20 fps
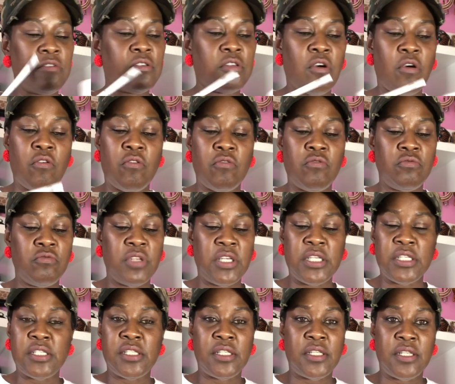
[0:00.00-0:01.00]
So
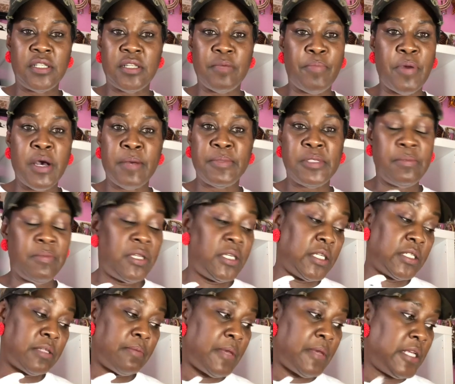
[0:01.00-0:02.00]
it's, the pump to me
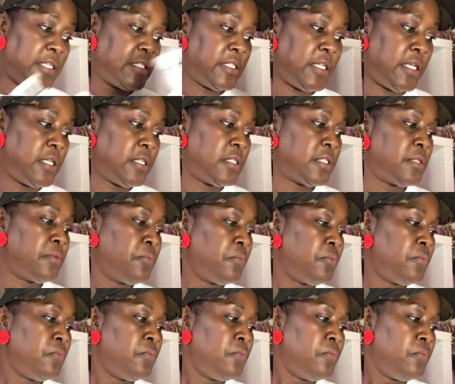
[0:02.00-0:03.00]
doesn't make
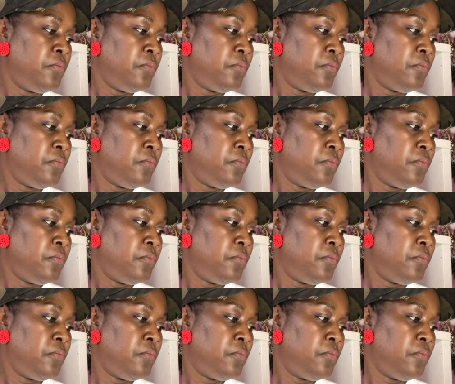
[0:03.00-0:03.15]
sense.